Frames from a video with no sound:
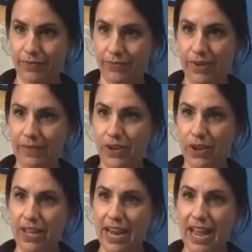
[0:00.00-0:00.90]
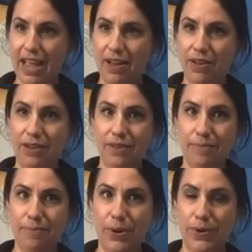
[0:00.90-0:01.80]
we've got our
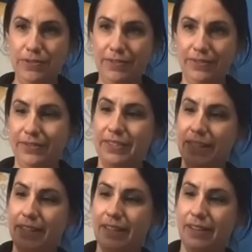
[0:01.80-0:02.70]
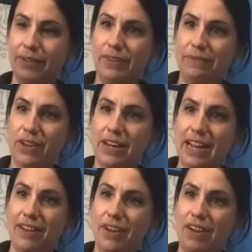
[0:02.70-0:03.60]
bowl, we've got
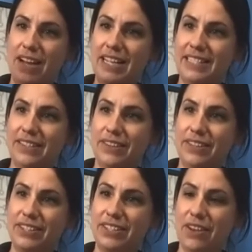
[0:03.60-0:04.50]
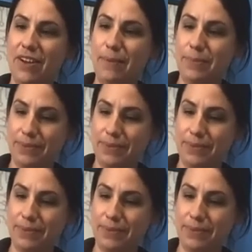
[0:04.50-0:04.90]
our ice on top,